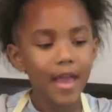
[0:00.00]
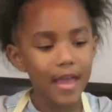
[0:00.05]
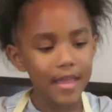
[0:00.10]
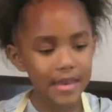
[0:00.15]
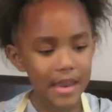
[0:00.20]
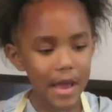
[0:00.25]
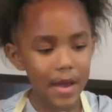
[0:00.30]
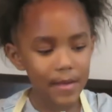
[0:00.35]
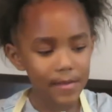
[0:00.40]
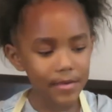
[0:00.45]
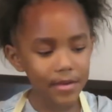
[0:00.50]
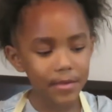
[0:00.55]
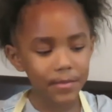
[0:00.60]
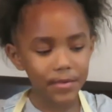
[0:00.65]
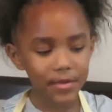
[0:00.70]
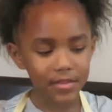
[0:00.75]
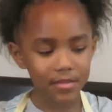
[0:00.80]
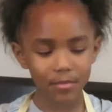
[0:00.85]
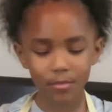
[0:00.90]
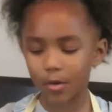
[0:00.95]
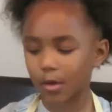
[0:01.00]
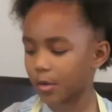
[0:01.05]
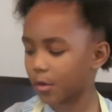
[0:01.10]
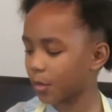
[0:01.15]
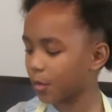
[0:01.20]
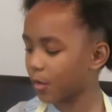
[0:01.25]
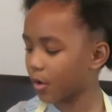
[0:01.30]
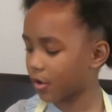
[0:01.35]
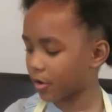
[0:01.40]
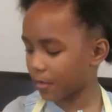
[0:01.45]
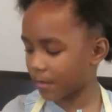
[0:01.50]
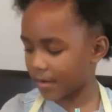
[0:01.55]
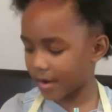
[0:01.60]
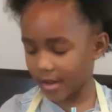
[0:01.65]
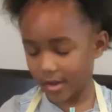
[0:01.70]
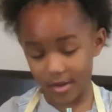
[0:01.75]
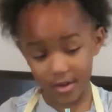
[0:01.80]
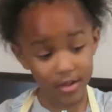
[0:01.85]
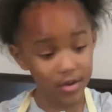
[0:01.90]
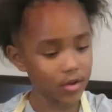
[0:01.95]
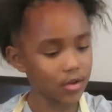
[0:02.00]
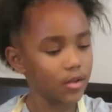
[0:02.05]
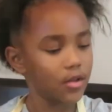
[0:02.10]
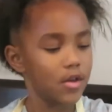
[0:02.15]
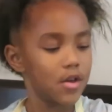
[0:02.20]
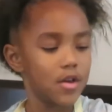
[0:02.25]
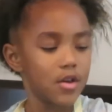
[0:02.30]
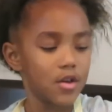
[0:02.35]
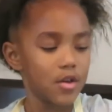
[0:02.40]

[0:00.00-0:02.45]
And now I'm gonna put some bottled water, but I need to